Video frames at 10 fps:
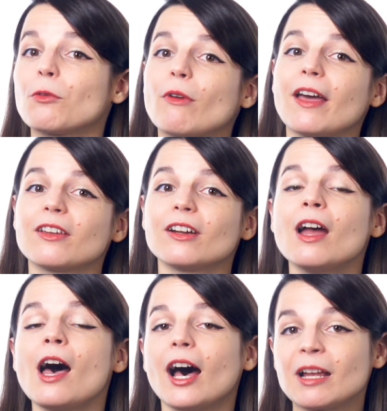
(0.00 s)
Rather,
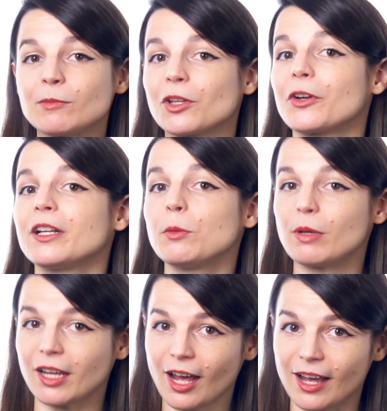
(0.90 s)
I'm learning
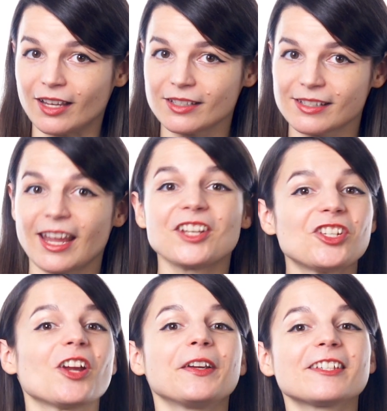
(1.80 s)
because, and
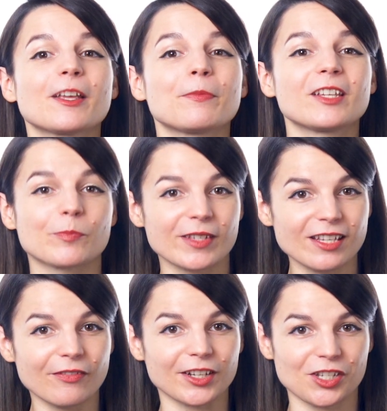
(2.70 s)
sharing something
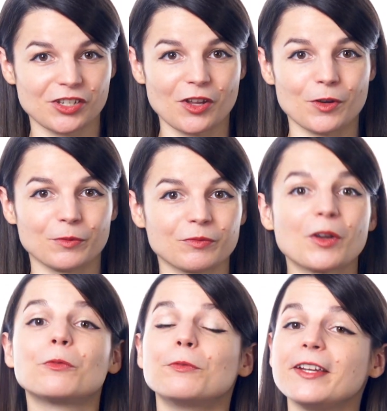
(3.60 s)
specific to you,
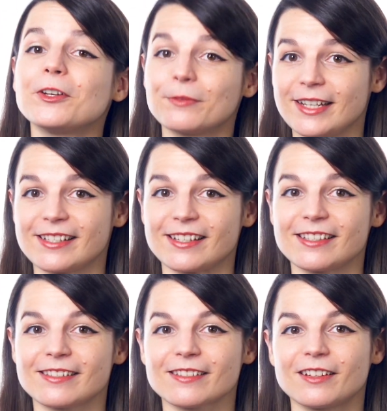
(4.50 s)
real
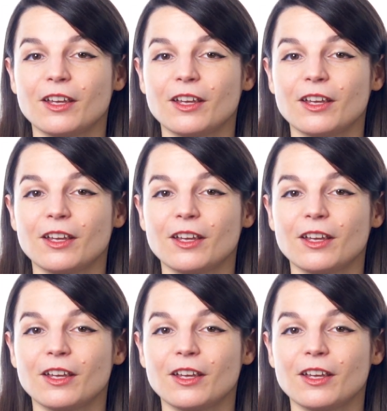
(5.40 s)
reasons.